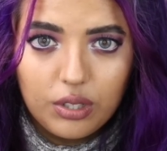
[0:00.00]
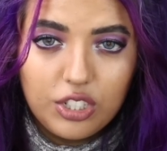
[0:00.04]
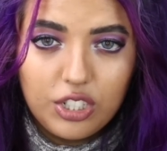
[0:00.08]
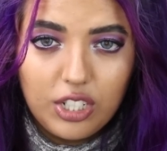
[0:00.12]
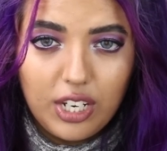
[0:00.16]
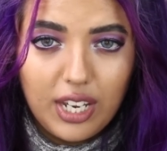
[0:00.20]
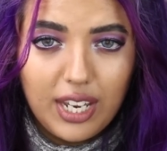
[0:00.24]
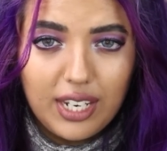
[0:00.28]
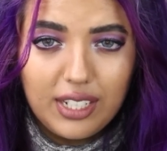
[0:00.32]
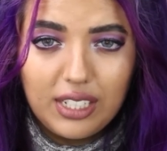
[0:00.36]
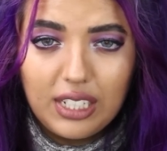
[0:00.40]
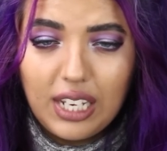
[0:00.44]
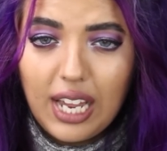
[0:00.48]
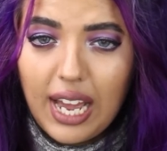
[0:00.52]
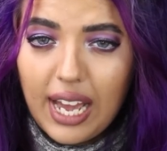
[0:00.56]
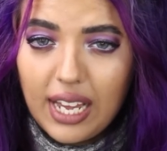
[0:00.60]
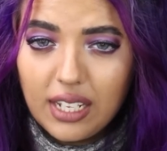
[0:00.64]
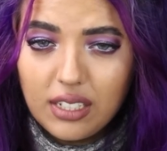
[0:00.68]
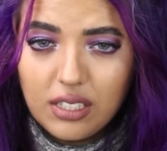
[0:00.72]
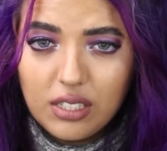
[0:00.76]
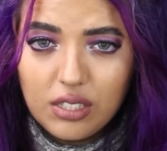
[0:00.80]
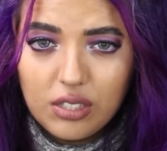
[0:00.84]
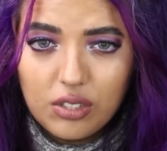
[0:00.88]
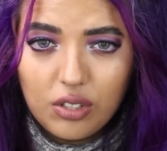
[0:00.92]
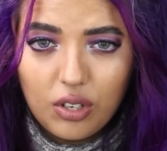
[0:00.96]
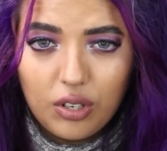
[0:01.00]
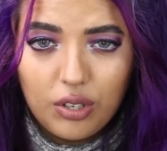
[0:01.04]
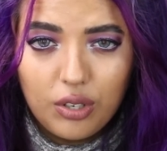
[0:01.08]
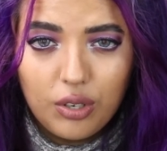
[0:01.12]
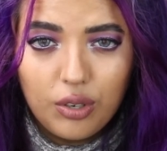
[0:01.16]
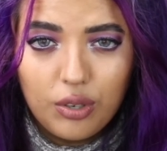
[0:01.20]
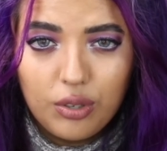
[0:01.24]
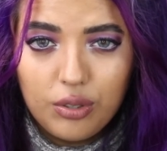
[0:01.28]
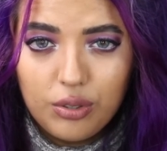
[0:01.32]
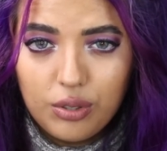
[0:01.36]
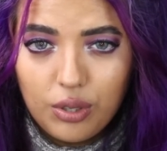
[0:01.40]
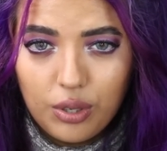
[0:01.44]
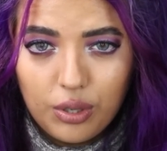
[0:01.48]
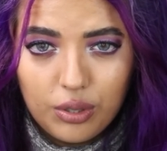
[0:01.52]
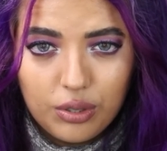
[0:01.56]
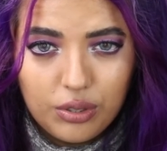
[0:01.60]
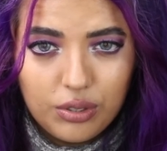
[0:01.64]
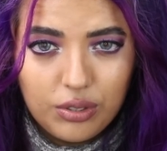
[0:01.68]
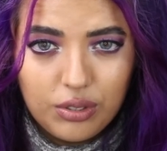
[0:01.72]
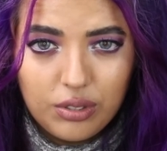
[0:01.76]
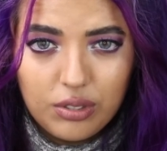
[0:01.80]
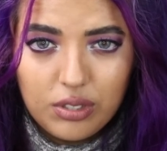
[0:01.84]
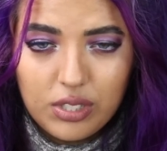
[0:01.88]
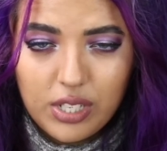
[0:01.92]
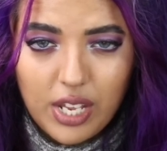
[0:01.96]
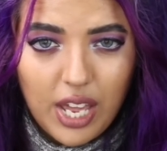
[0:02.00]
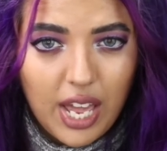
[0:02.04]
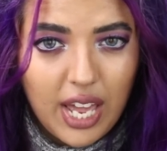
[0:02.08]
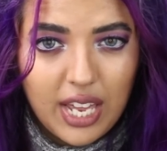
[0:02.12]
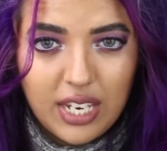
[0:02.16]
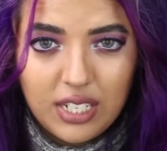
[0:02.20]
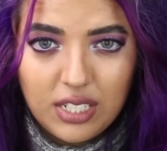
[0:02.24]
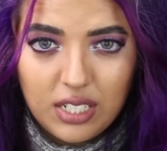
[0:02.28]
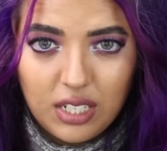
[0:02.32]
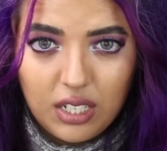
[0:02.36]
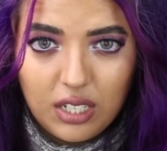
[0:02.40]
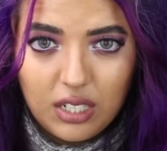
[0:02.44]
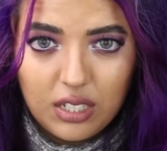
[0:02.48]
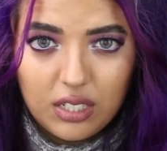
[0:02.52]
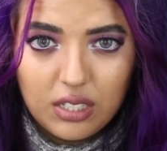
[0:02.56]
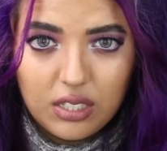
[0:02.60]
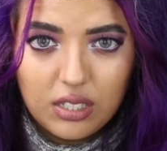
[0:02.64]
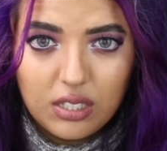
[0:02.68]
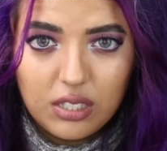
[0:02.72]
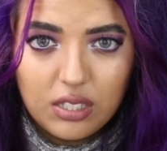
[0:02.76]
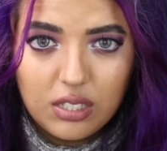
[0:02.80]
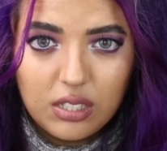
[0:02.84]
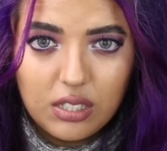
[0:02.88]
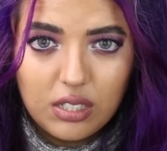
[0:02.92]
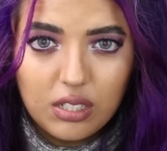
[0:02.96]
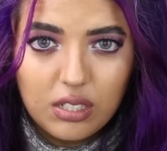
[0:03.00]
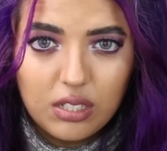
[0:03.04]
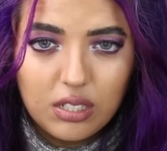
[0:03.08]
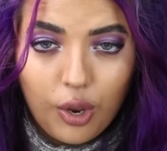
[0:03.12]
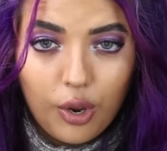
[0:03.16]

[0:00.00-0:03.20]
She had cuts on her nose and ears.